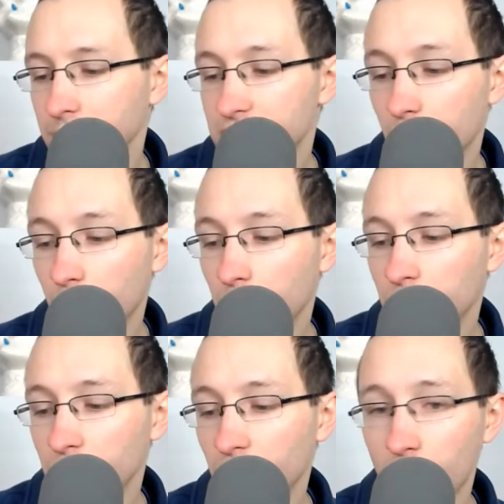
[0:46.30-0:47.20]

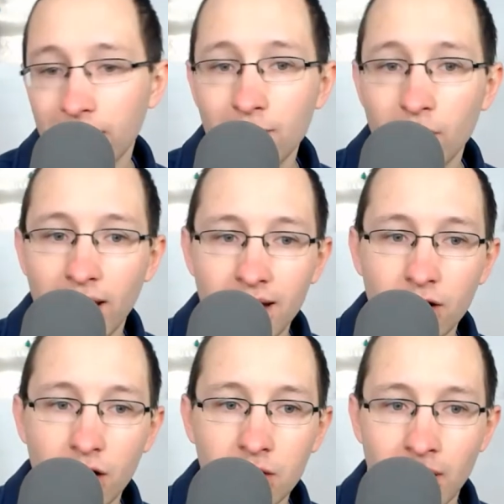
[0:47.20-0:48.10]
So real quick about
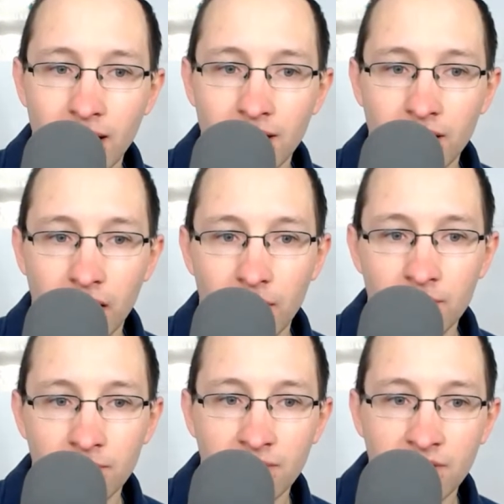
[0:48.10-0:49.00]

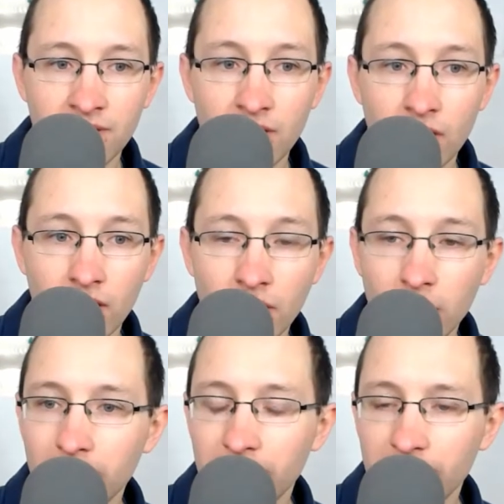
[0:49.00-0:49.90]
AnalogMan, they're a
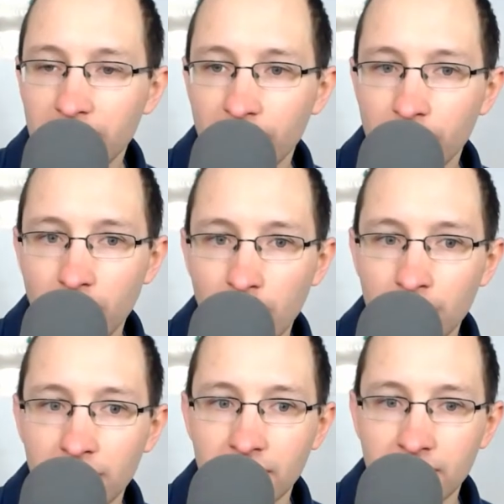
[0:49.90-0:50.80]
little bit of a different
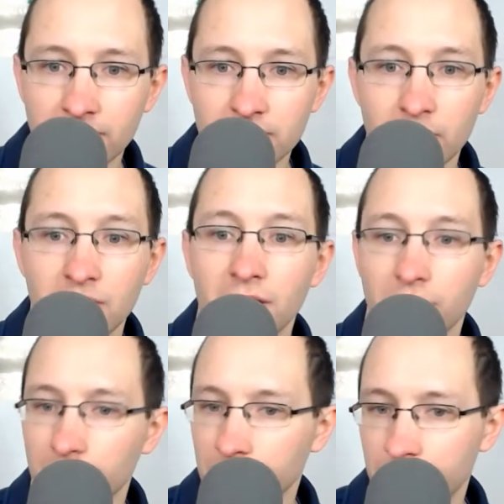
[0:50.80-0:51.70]
company than some of the
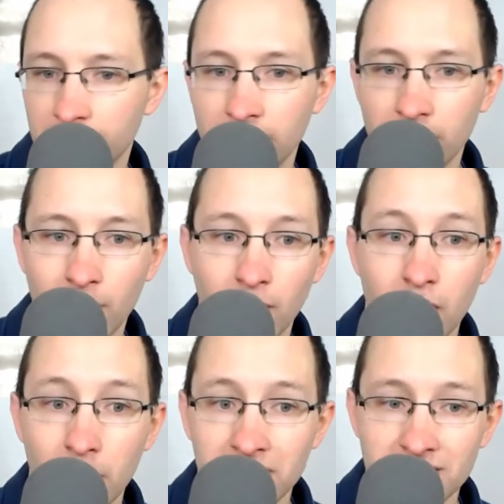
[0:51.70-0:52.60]
other
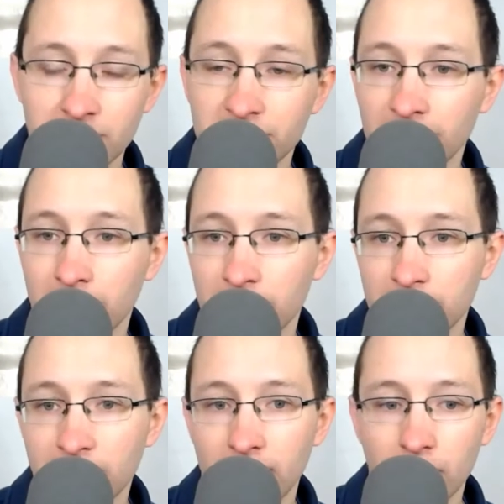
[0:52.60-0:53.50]
pedal companies that we talked about
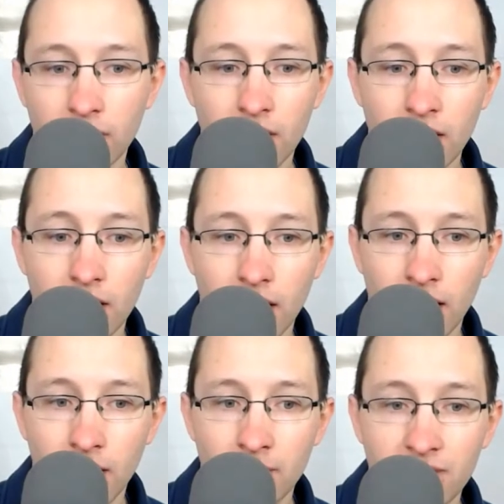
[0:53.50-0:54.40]
on the channel.
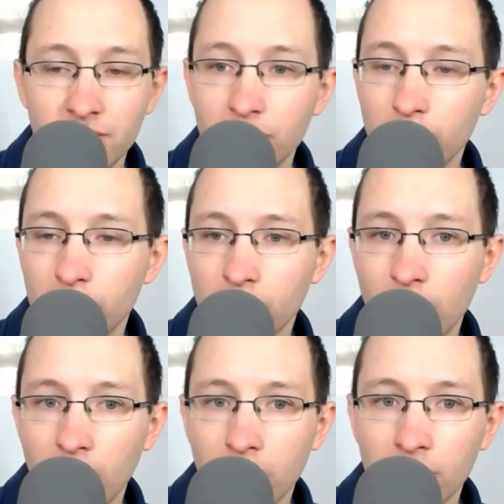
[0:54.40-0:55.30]
If you were to
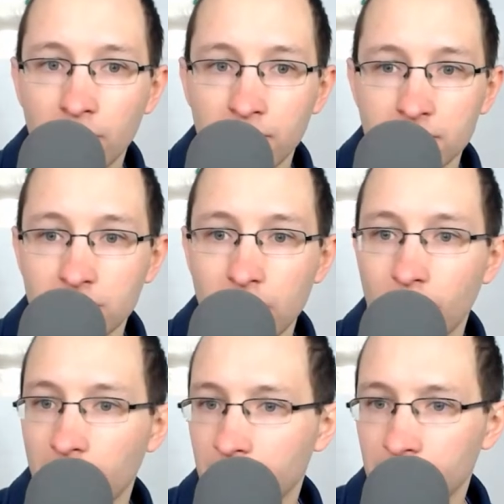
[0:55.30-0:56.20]
call your
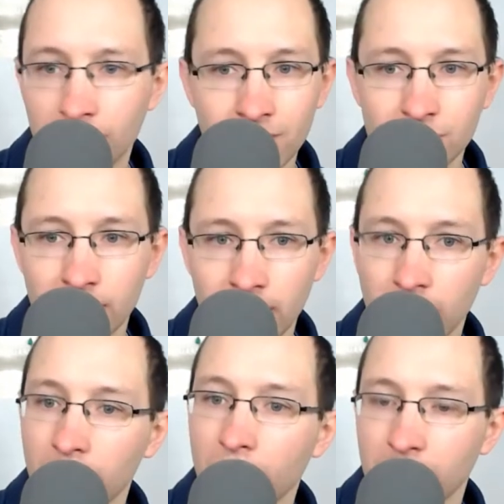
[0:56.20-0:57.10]
Sweetwater
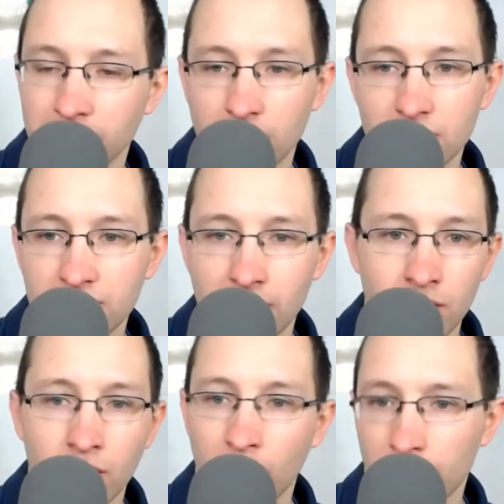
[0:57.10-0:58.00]
engineer or go to Guitar
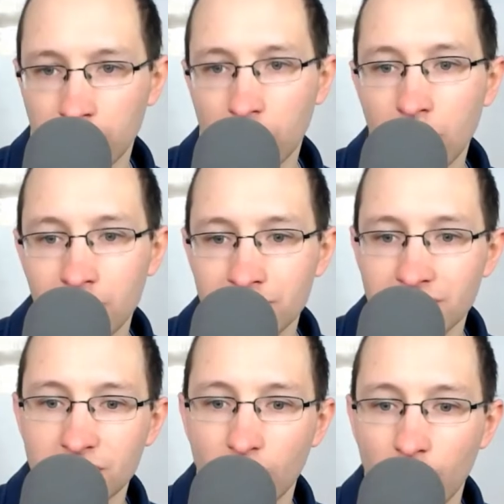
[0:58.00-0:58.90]
Center, or go to your local
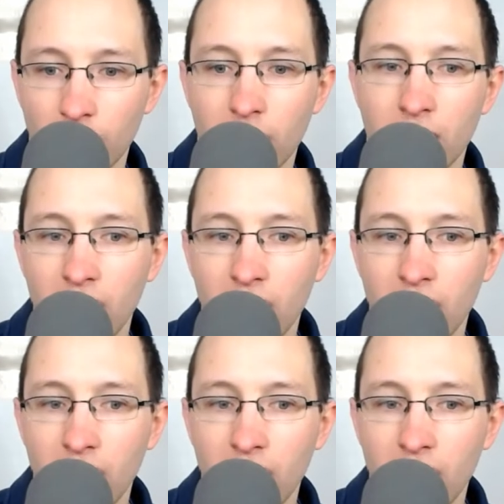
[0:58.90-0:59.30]
music store,